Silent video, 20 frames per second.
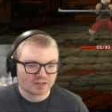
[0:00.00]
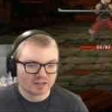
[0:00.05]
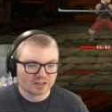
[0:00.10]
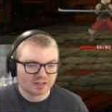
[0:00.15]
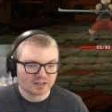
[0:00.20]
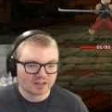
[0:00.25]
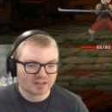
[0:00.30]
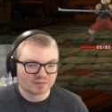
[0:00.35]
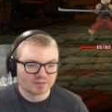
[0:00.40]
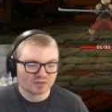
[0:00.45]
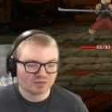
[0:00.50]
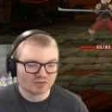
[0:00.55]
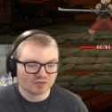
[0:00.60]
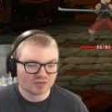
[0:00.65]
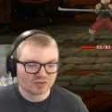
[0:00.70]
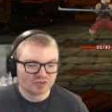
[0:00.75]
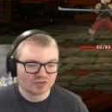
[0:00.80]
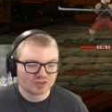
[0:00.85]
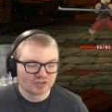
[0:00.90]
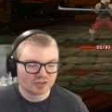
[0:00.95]
That hits me for
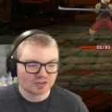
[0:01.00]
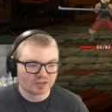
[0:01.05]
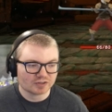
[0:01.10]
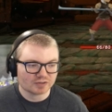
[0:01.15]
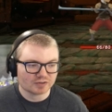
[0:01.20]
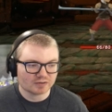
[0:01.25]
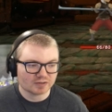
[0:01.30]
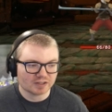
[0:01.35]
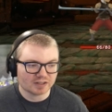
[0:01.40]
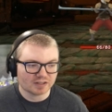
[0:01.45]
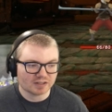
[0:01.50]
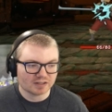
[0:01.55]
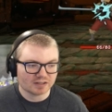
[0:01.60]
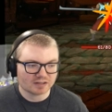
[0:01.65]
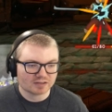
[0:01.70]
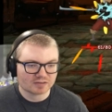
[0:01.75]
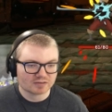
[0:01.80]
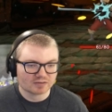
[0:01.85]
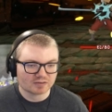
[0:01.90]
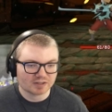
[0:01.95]
two, and then
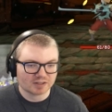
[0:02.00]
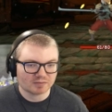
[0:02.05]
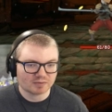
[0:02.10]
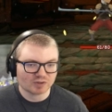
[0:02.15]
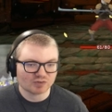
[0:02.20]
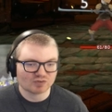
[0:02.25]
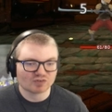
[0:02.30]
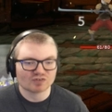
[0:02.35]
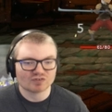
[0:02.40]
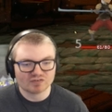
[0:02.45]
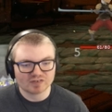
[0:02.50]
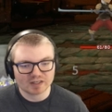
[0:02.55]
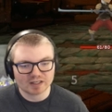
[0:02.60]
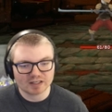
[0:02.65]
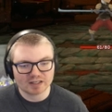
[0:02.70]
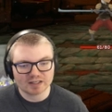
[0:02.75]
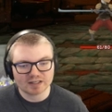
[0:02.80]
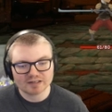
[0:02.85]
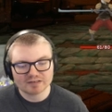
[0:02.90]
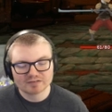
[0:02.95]
this will hit me for
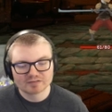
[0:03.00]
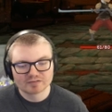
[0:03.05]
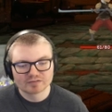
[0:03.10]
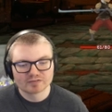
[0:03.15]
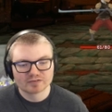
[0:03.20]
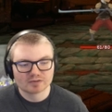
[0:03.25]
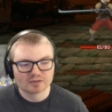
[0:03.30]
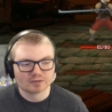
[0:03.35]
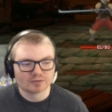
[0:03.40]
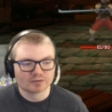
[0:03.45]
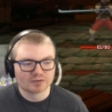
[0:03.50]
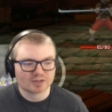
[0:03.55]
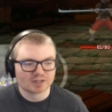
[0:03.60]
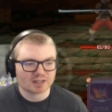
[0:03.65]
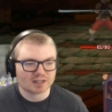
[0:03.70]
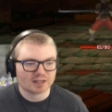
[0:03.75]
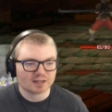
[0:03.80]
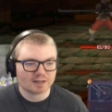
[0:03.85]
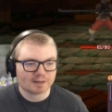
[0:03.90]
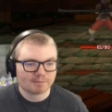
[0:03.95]
five.
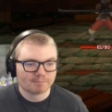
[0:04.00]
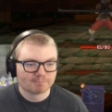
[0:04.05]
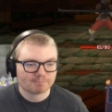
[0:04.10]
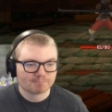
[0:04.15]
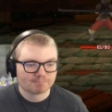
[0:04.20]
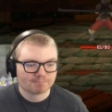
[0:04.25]
Okay.